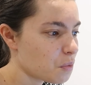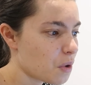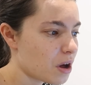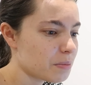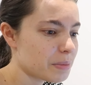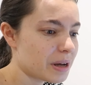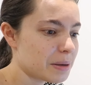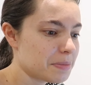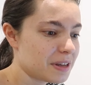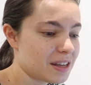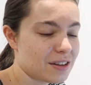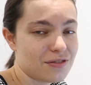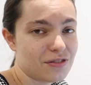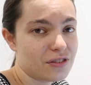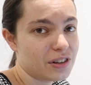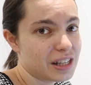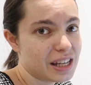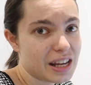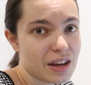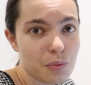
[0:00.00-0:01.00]
one might be
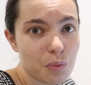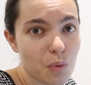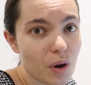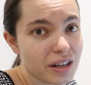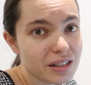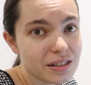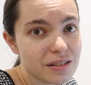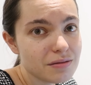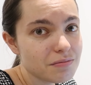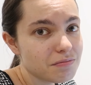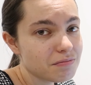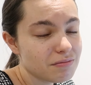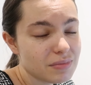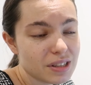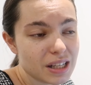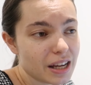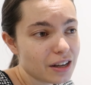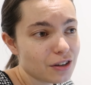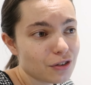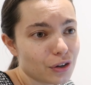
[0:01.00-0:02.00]
for a year 1
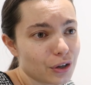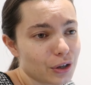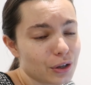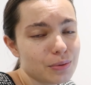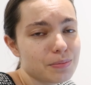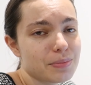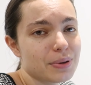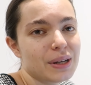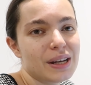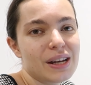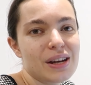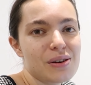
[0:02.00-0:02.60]
year group,